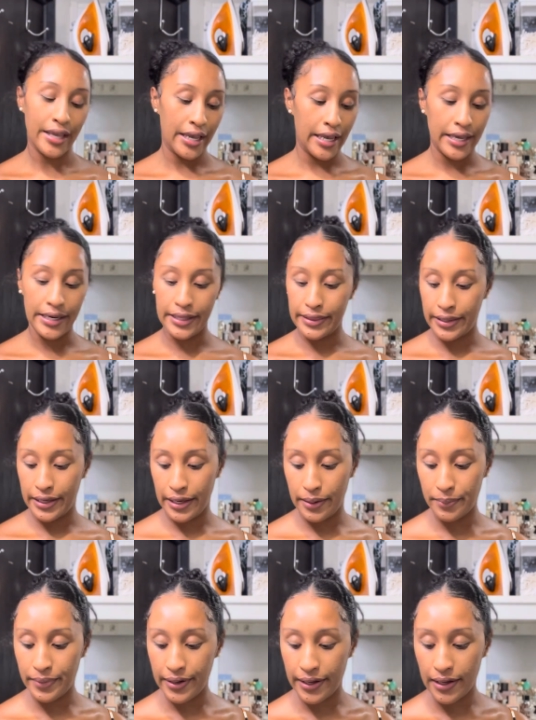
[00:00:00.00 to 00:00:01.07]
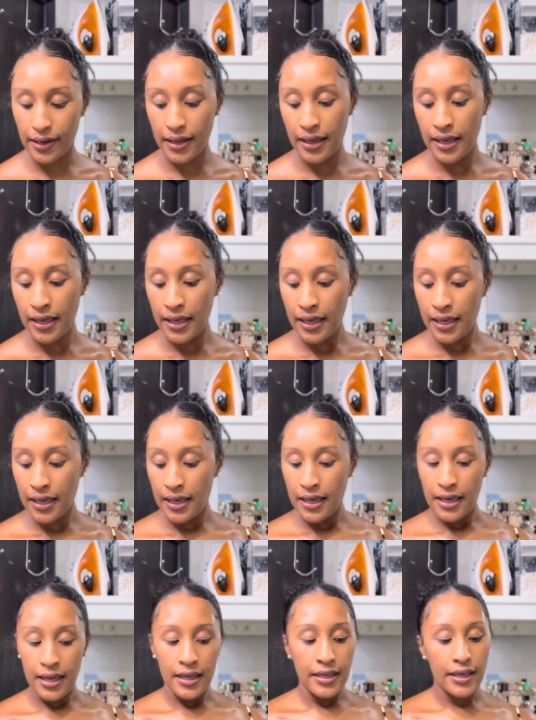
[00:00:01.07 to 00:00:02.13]
anything. But
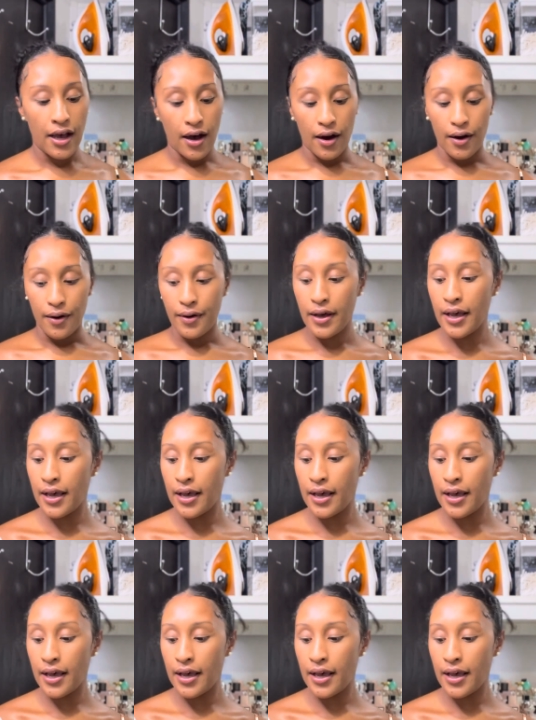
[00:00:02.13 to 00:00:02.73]
y'all,